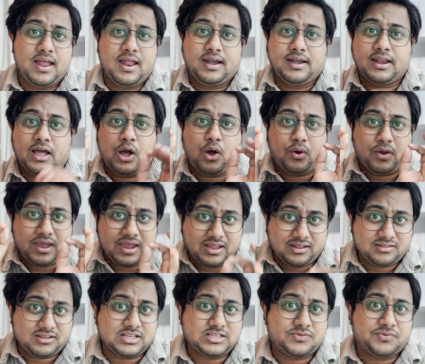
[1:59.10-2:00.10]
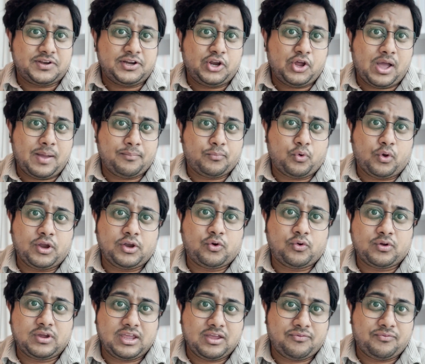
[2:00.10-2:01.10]
Now, in this video, I'm going to
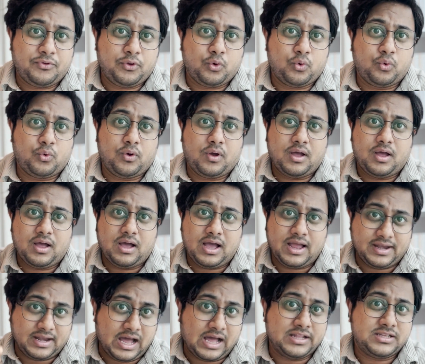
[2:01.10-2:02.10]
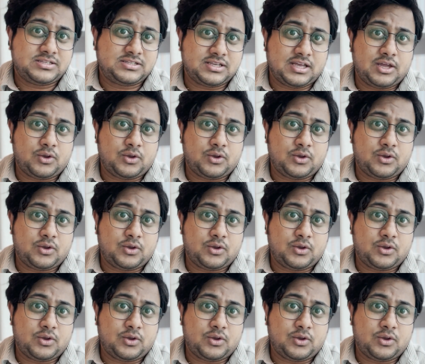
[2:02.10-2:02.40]
give you an answer